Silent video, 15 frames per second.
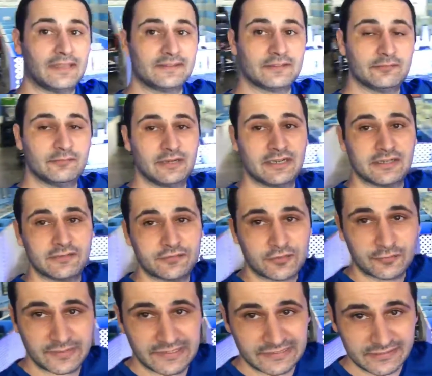somebody from
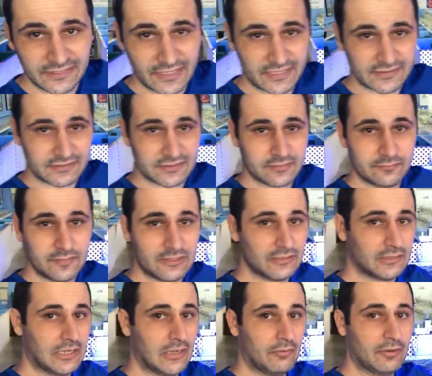India asking me
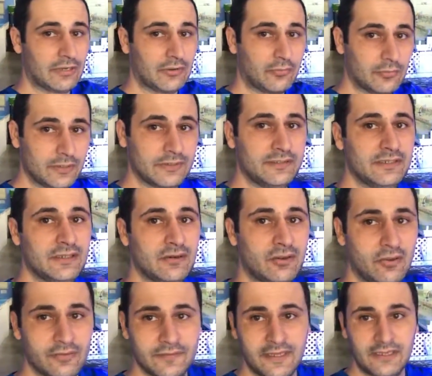how I quarantine and
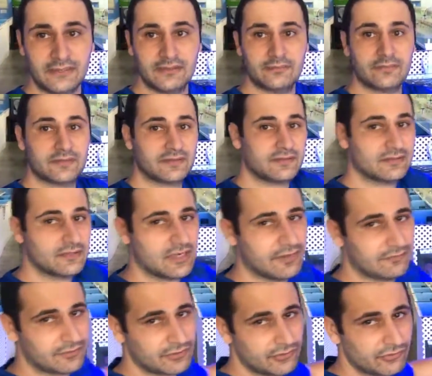all that since I have
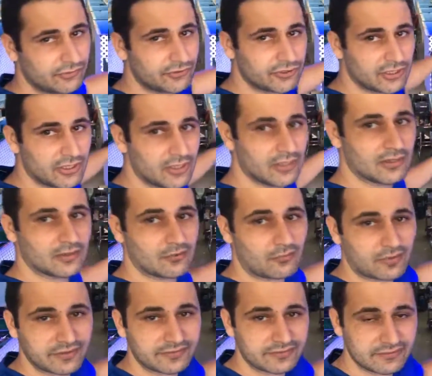a huge
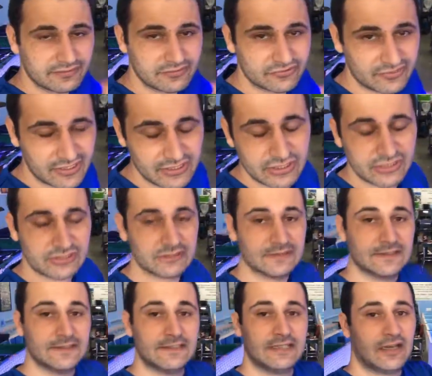quarantine station
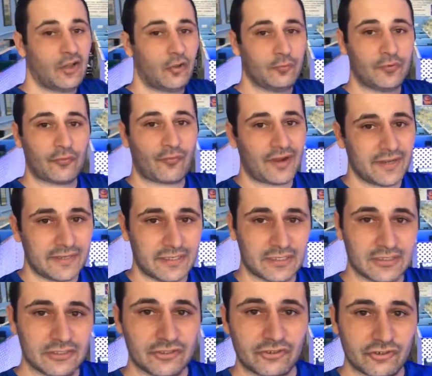I'll be writing a
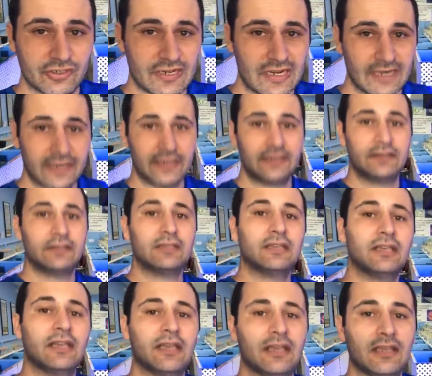little guide
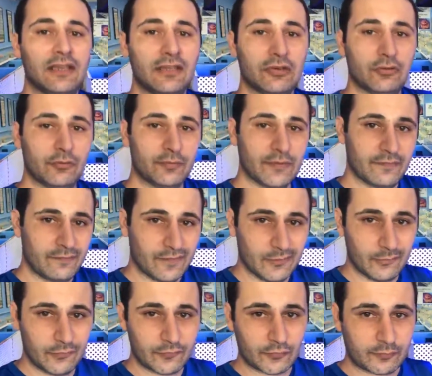and it will be
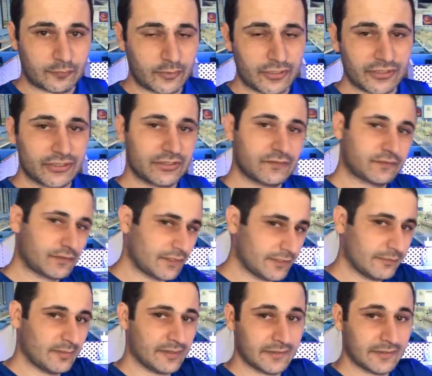available for purchase for anybody in